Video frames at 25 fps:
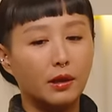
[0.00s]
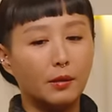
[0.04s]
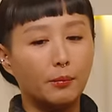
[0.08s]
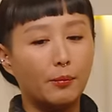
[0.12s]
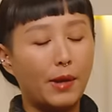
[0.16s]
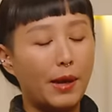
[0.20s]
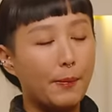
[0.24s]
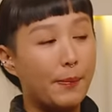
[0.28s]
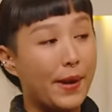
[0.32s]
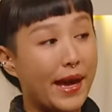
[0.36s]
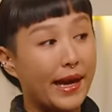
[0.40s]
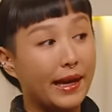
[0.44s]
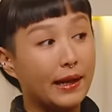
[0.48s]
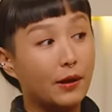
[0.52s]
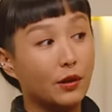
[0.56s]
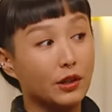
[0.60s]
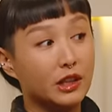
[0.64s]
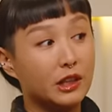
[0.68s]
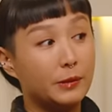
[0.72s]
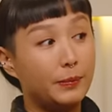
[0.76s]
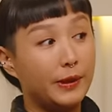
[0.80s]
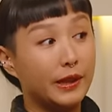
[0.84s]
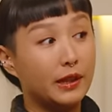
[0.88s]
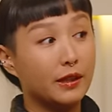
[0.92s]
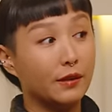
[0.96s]
my bank on
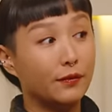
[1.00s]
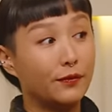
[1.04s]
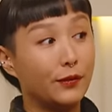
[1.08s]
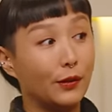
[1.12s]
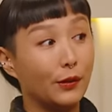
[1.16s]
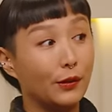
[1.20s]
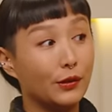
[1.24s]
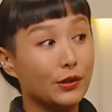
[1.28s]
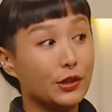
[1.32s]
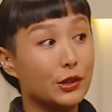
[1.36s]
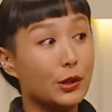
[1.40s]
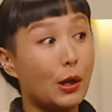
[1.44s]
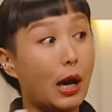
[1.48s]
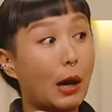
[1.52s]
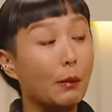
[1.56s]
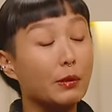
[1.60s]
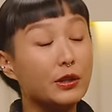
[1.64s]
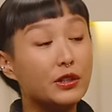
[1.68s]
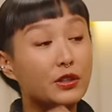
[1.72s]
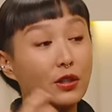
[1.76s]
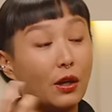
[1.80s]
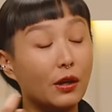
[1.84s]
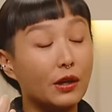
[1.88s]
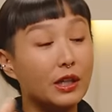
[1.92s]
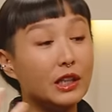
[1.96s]
speakerphone. So I was
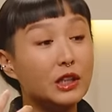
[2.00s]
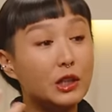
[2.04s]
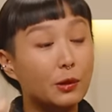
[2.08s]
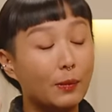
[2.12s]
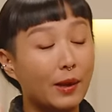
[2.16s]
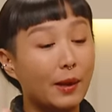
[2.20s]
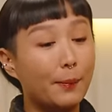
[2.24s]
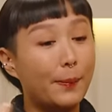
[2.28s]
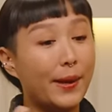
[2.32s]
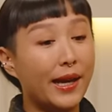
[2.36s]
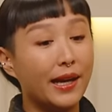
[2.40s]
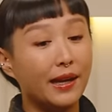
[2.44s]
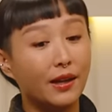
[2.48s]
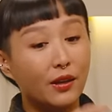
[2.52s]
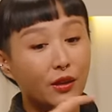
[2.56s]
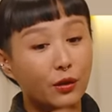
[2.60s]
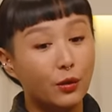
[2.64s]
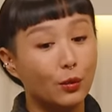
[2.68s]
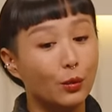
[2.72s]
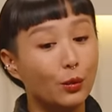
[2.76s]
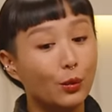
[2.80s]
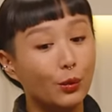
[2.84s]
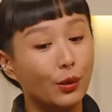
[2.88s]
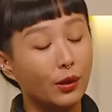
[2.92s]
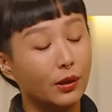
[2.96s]
talking to my bank
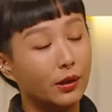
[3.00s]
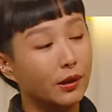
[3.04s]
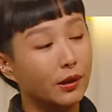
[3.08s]
through